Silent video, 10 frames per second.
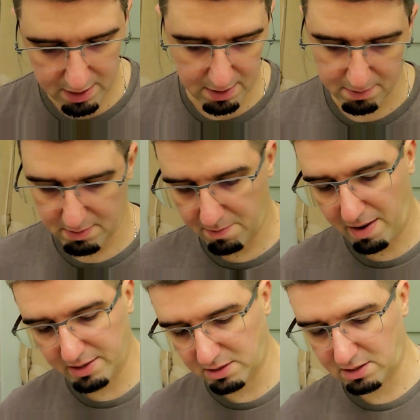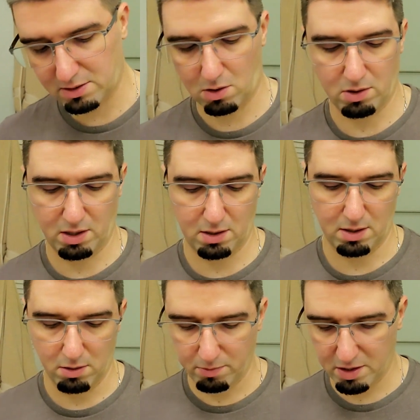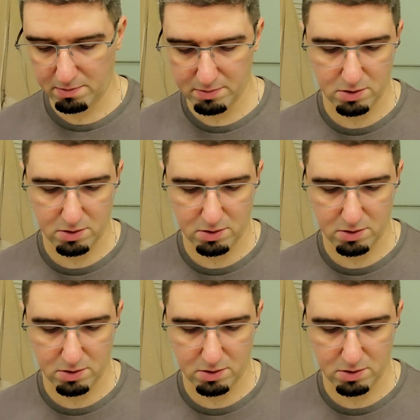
that The Bison is only in aluminum,